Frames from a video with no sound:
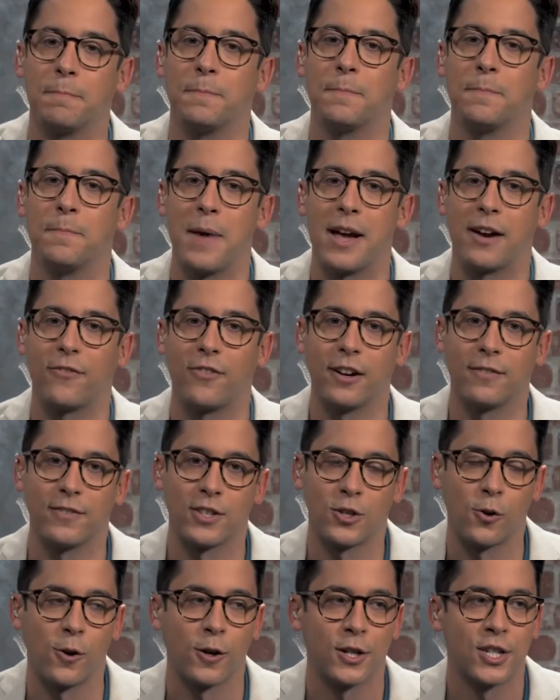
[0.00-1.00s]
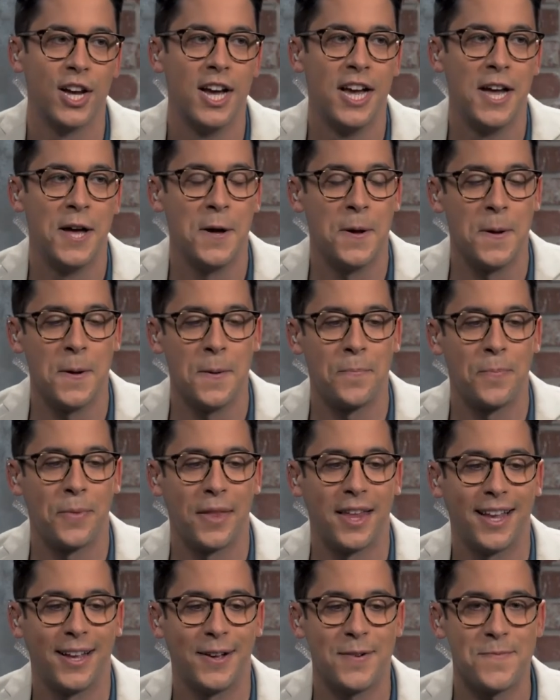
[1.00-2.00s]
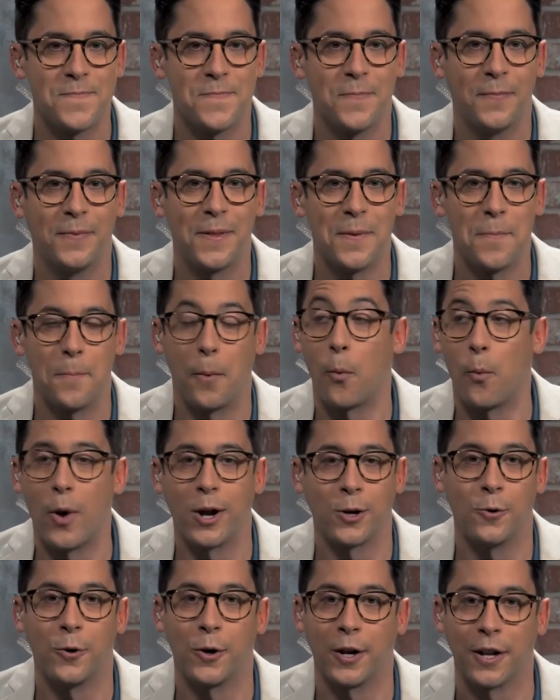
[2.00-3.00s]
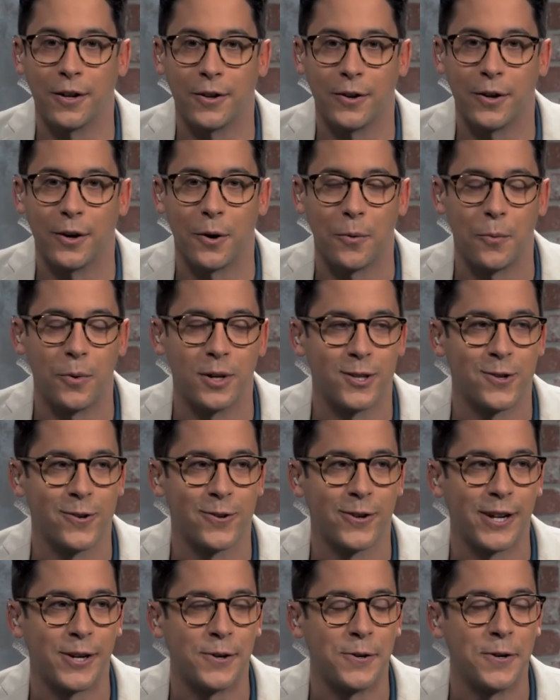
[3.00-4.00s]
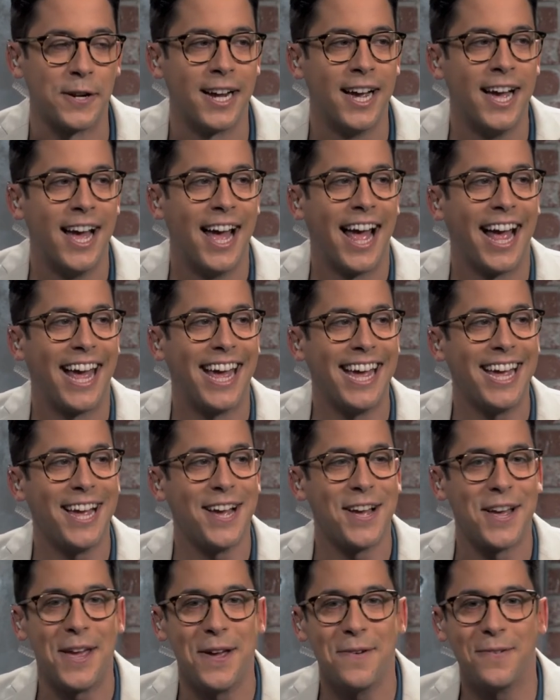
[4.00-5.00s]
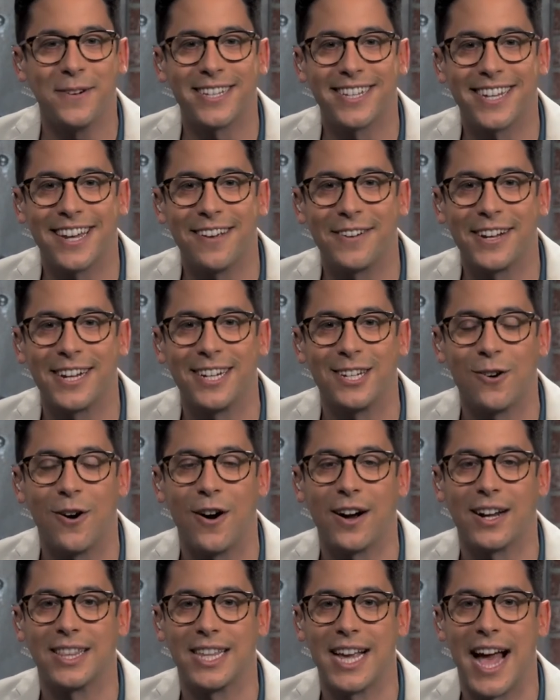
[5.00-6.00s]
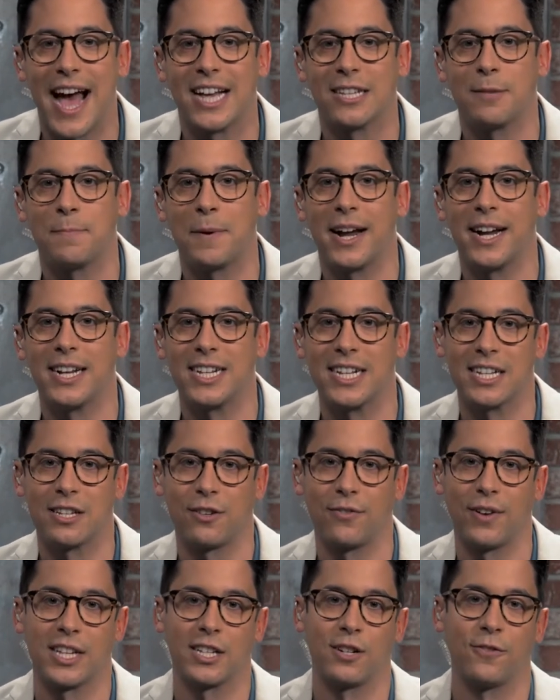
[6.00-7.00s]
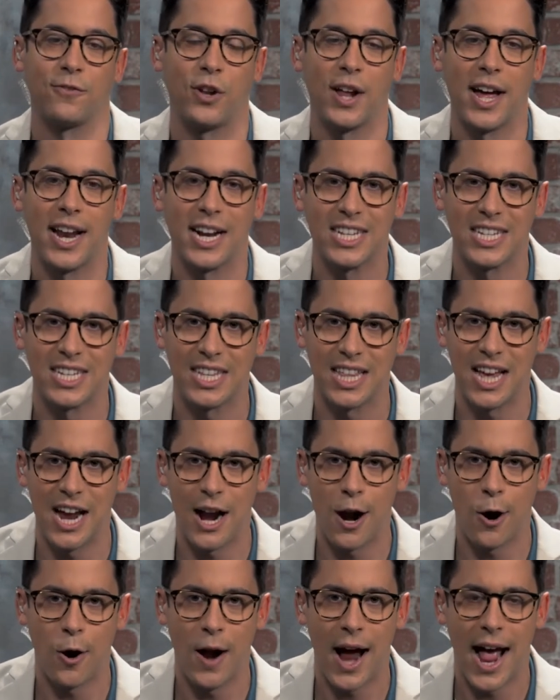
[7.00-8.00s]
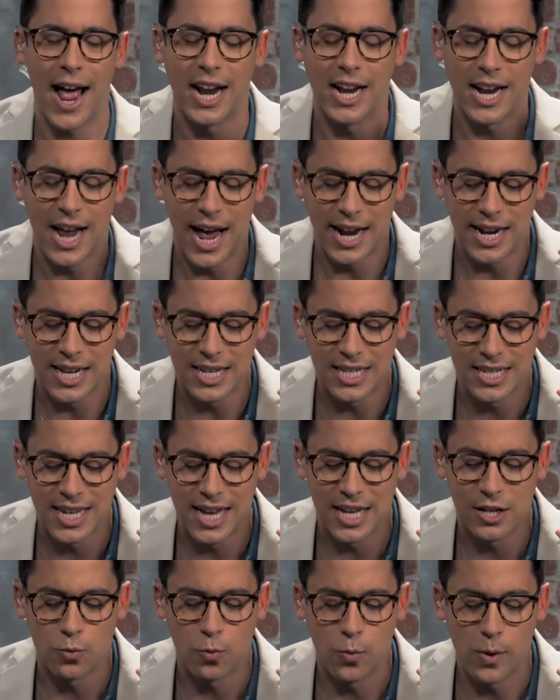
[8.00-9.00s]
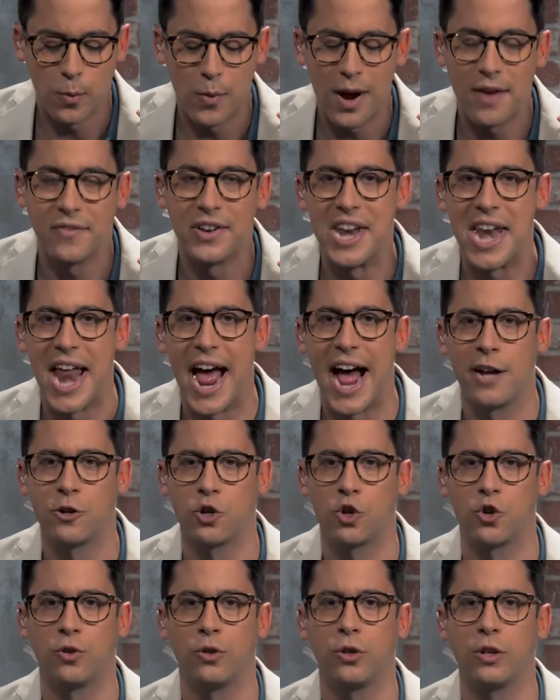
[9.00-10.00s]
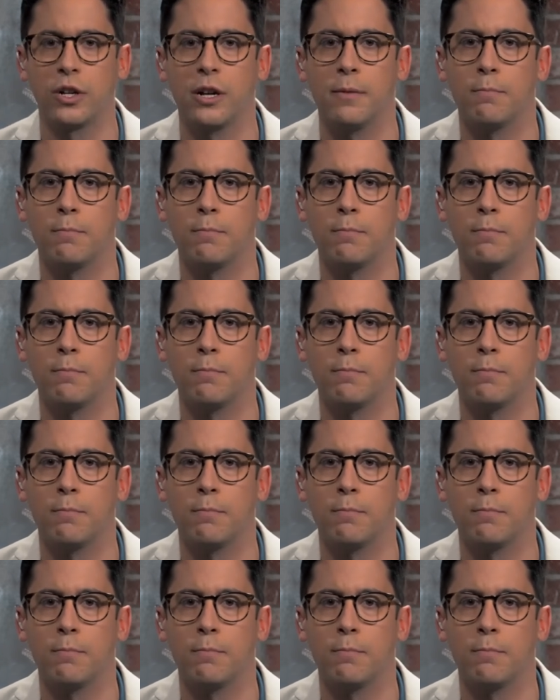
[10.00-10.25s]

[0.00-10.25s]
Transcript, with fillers: to make fun of his looks, but one could, you know, one certainly could. He he was giving a talk at the Aspen Ideas Festival, and he's there, and and he says we have a national